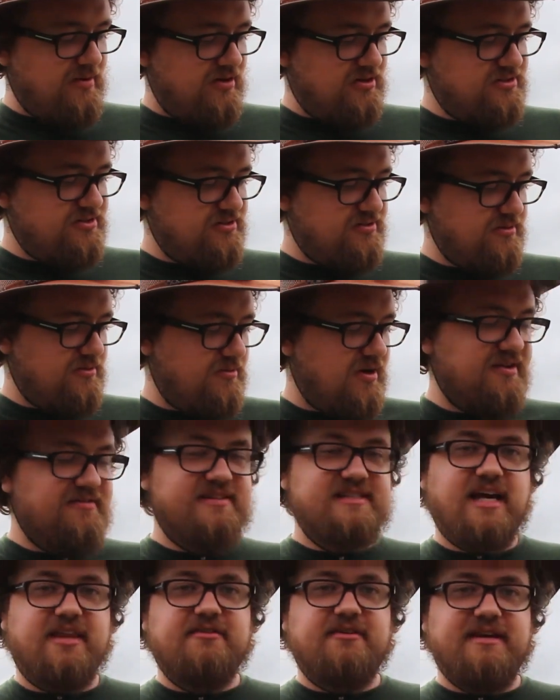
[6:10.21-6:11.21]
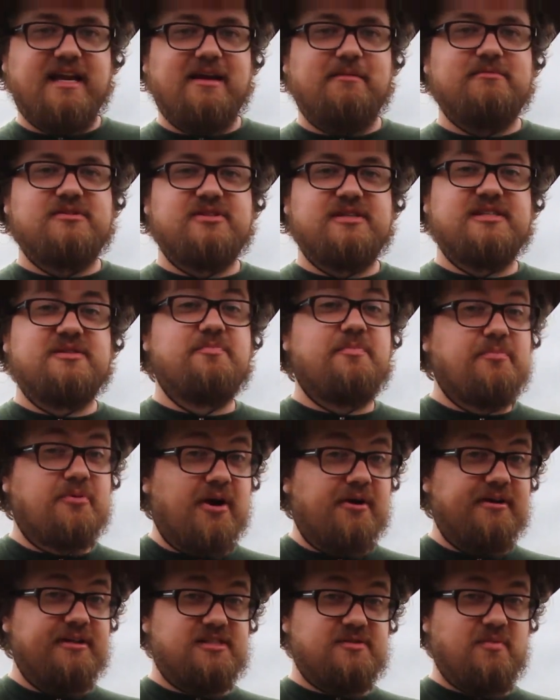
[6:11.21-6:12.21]
Also, one of its other names is
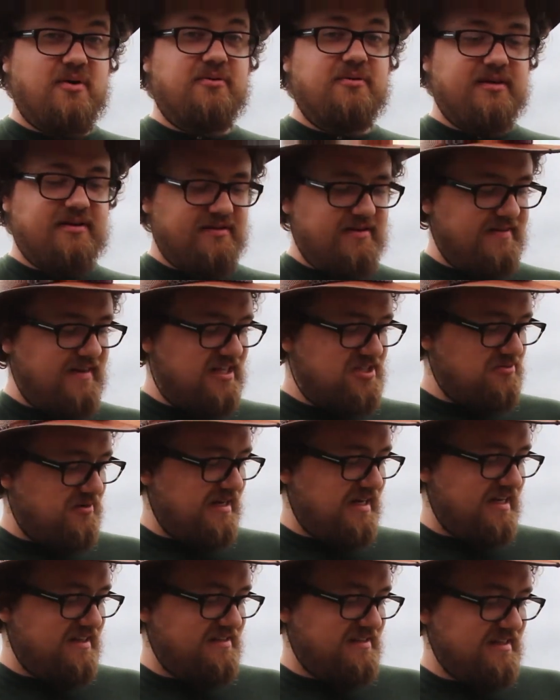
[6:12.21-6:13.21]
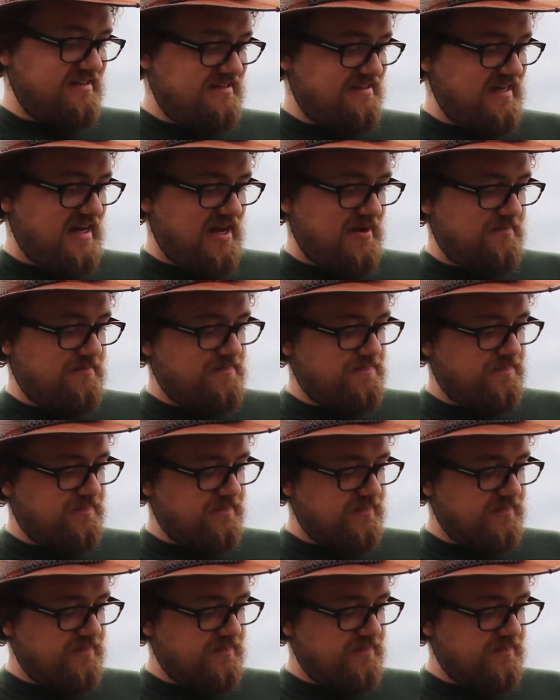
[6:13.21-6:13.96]
prairie smoke, and that's where it gets its name.